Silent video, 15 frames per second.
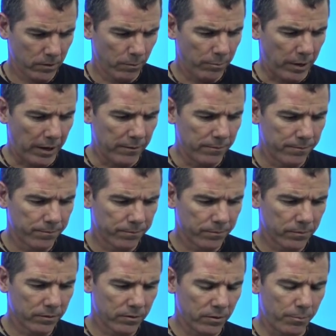But
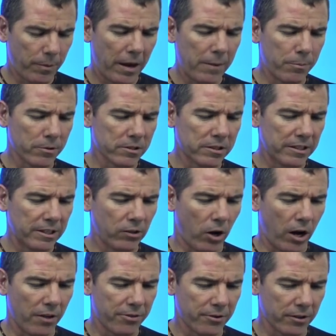the paper's lead
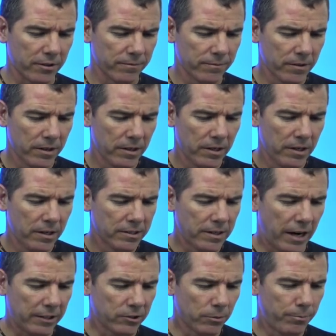author,
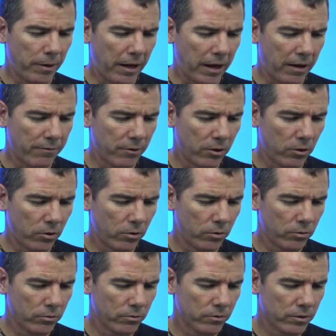Dr.
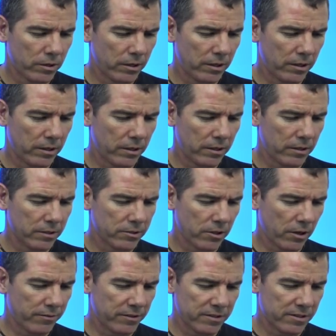Paavo
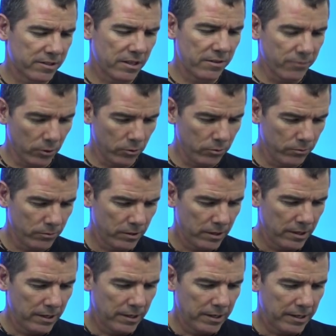Jarvinsivu,
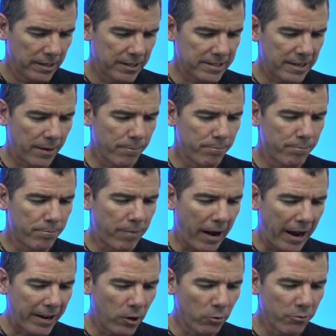is a
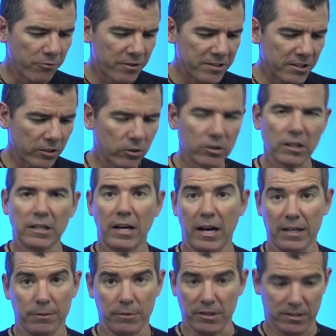biophysical
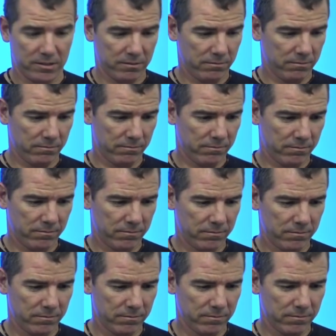economist.
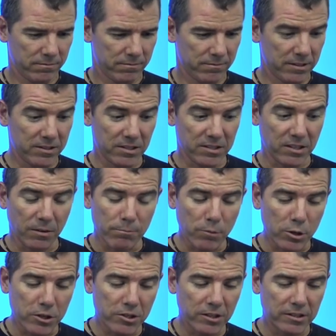This is an
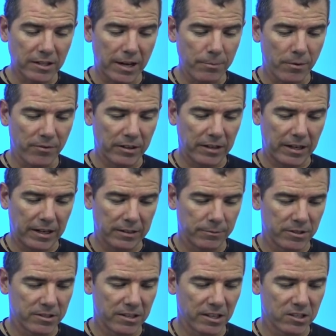emerging type of
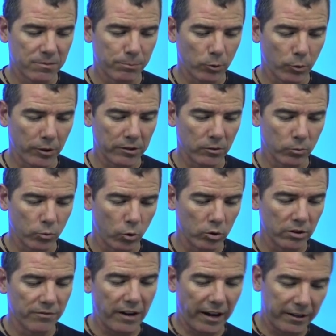economist exploring the
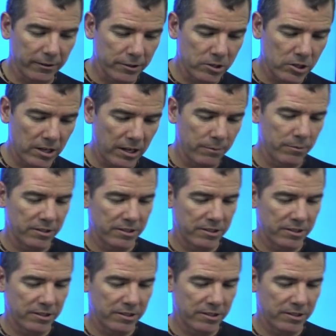role of energy and